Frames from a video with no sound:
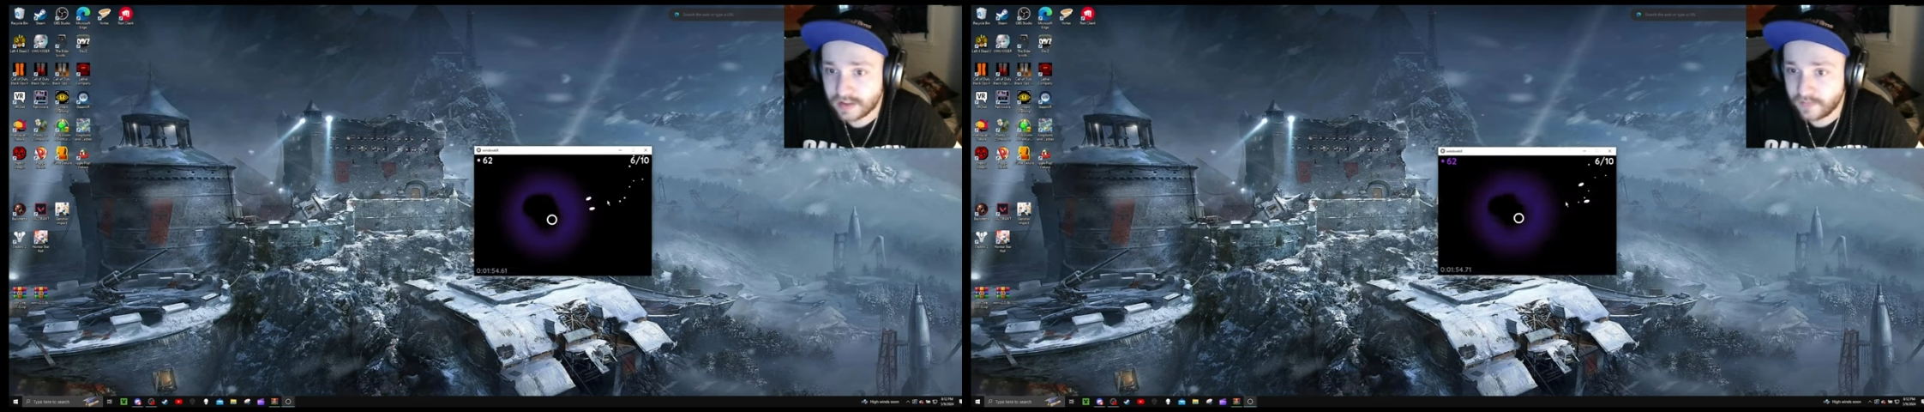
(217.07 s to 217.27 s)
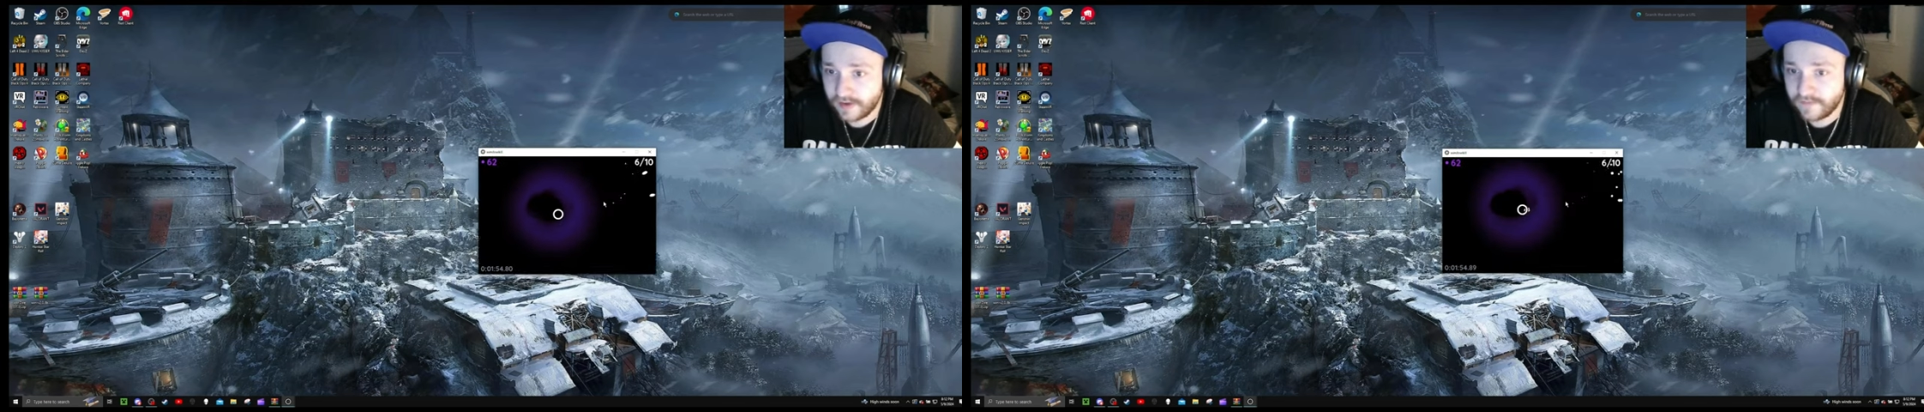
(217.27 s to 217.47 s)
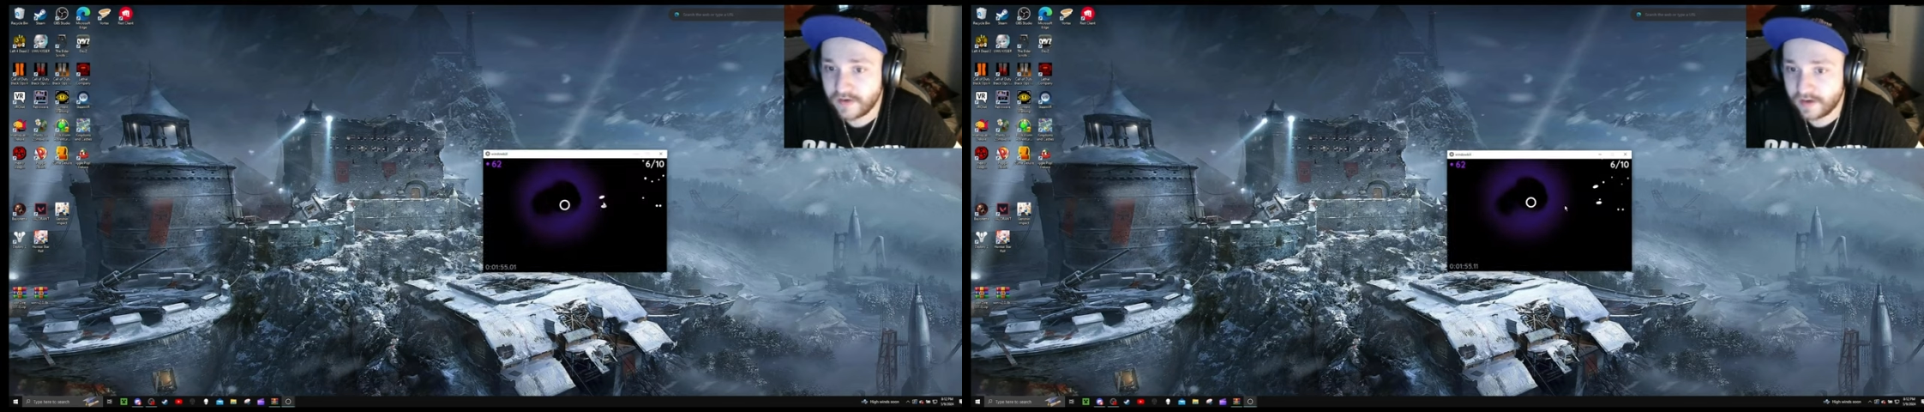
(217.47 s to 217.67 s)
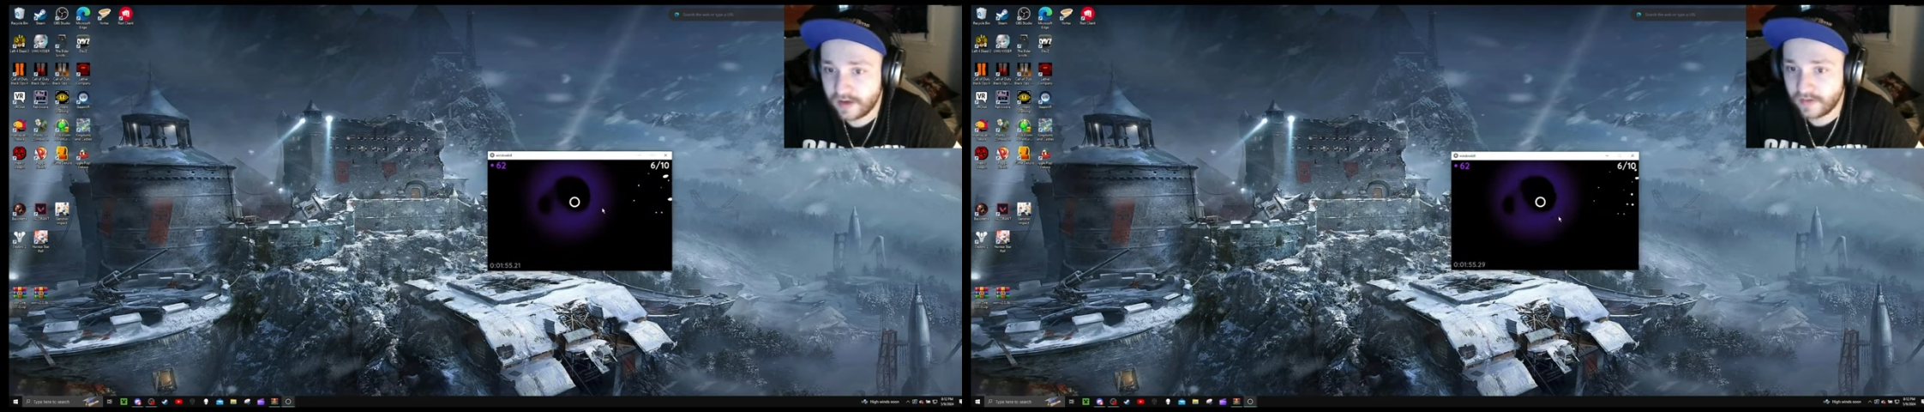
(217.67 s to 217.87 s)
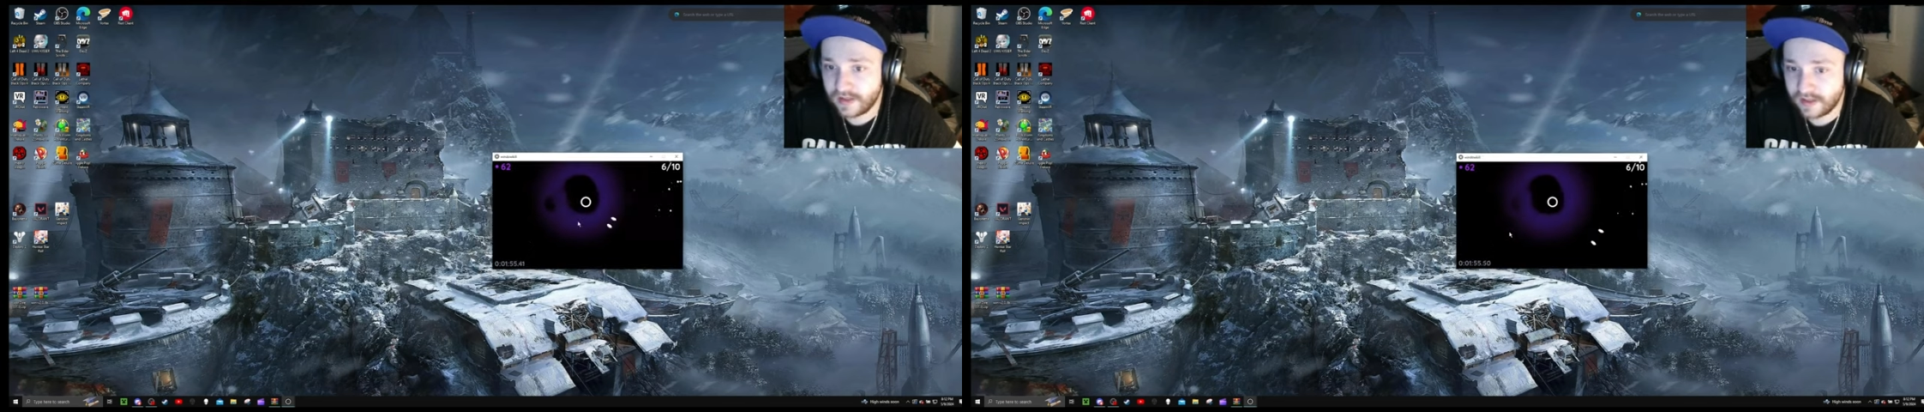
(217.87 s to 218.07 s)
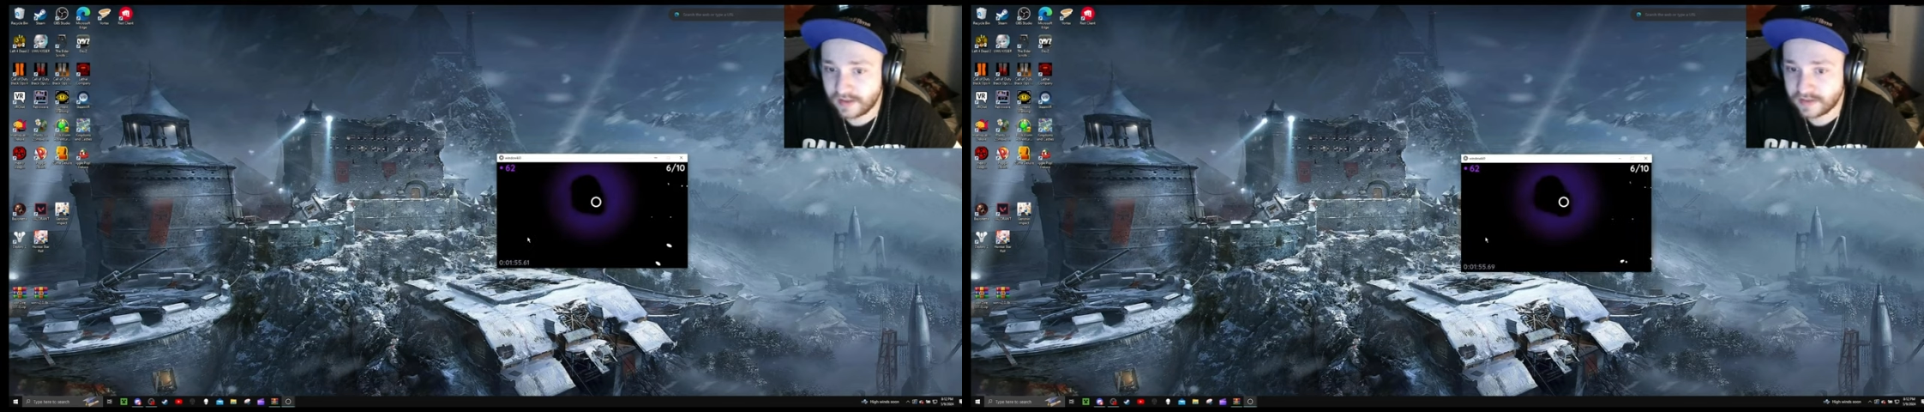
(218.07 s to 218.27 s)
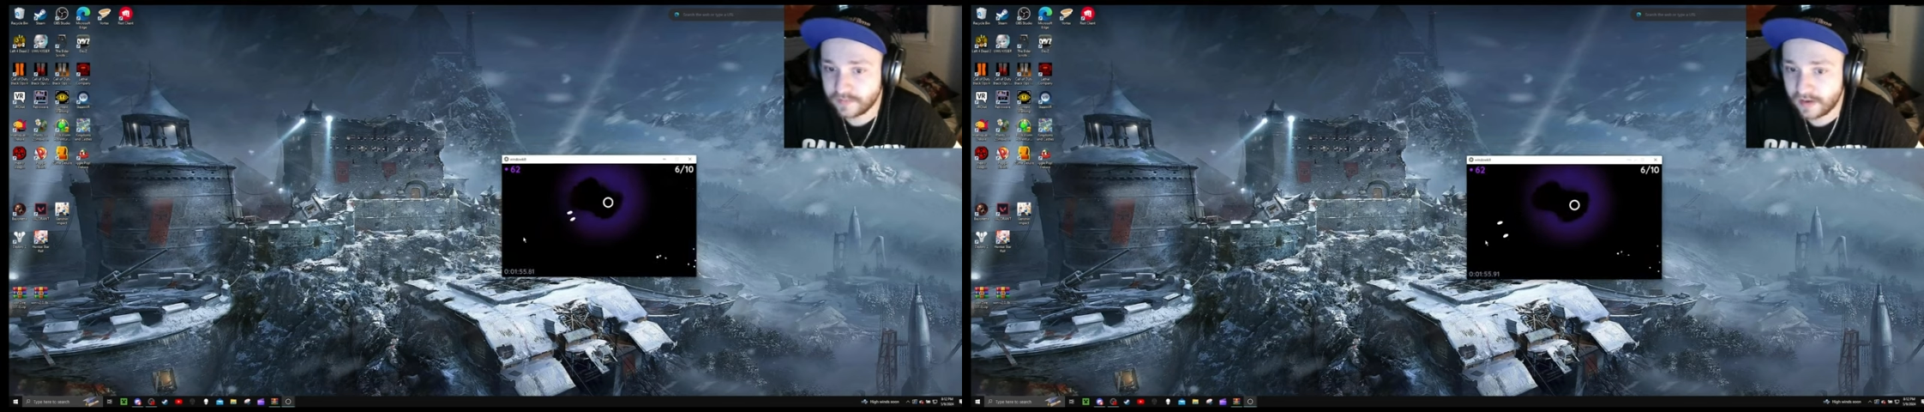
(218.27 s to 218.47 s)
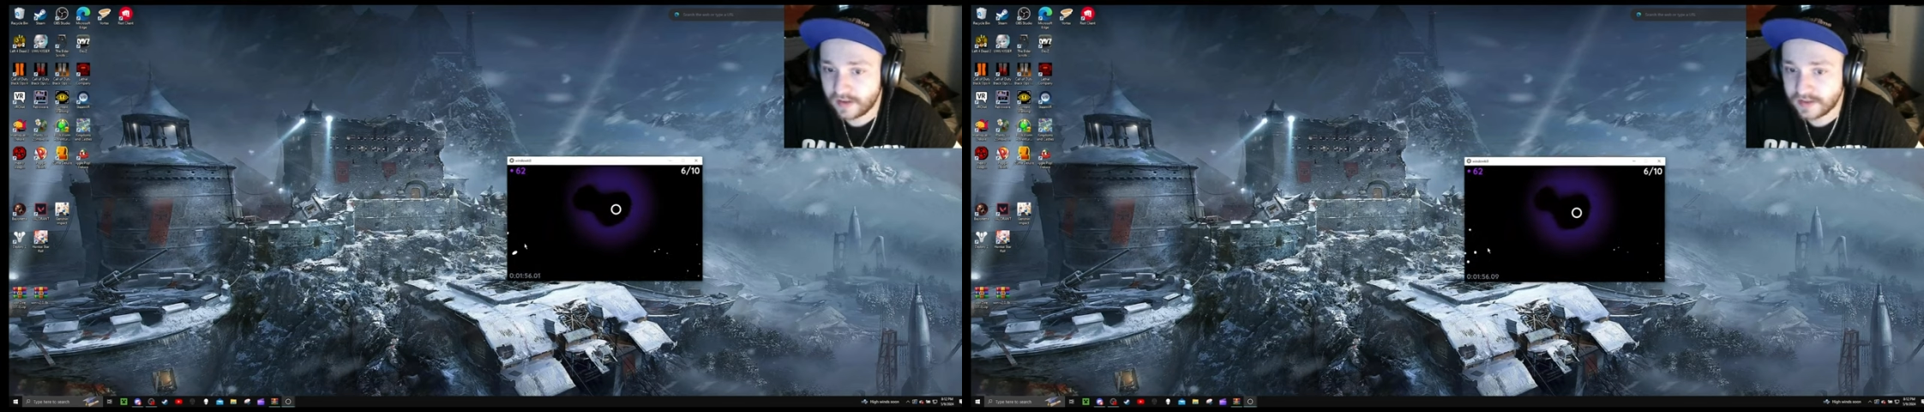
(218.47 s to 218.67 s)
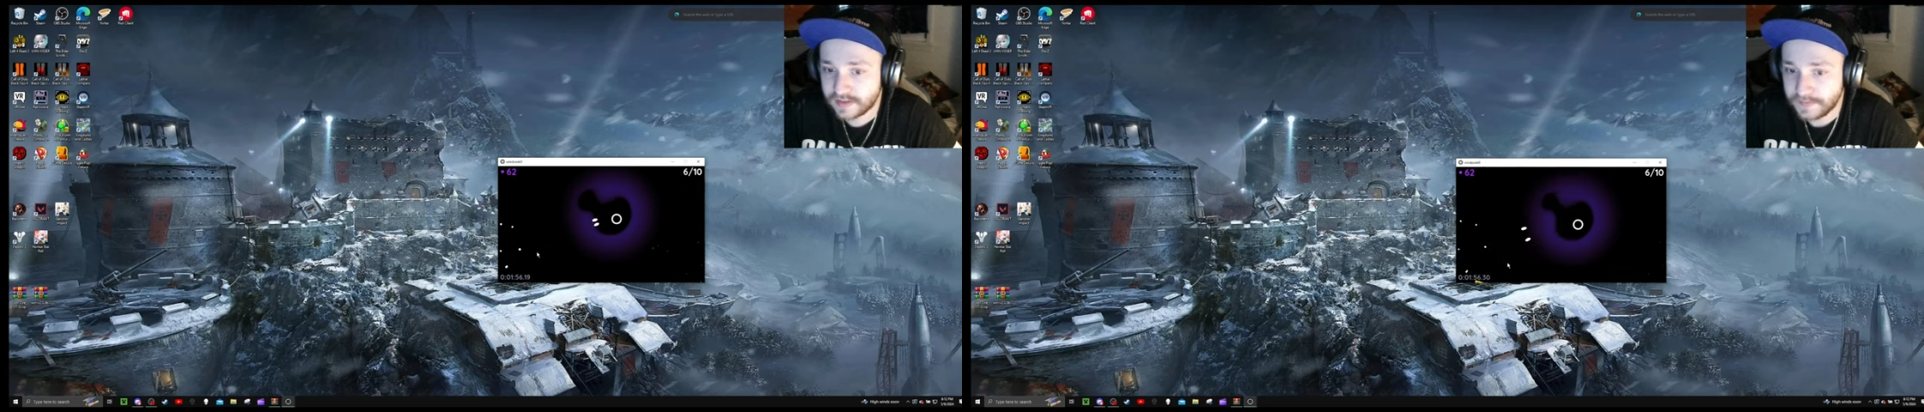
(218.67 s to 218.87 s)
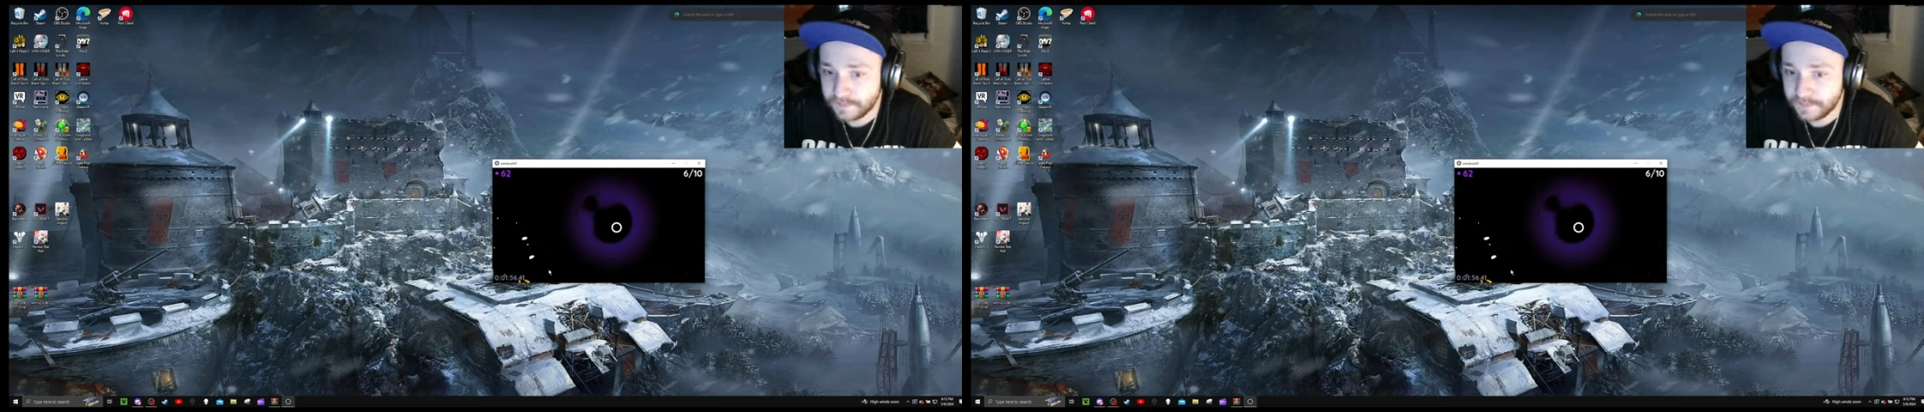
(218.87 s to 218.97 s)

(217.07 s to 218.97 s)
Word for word: but I figured out he is a boss.